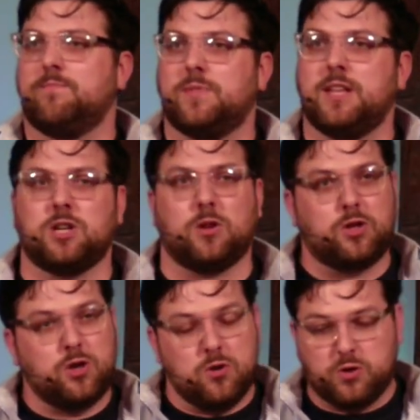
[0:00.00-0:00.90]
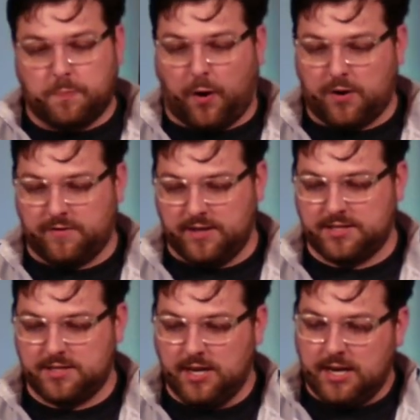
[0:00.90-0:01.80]
That's a huge part of this.
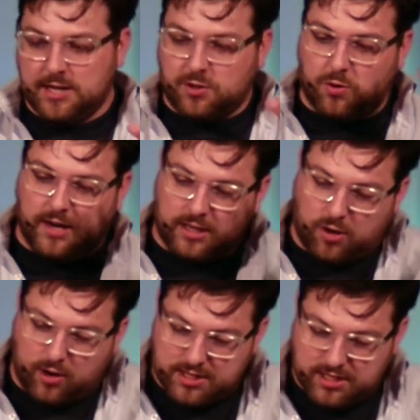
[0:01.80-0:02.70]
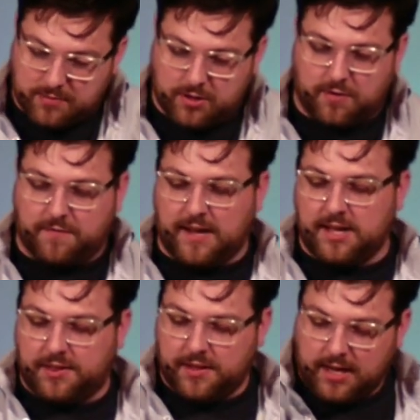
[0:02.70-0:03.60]
So, encouraging them in their
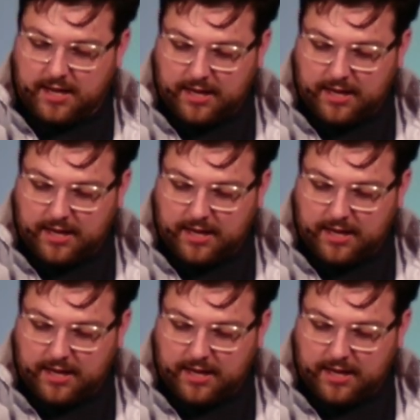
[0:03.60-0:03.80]
faith,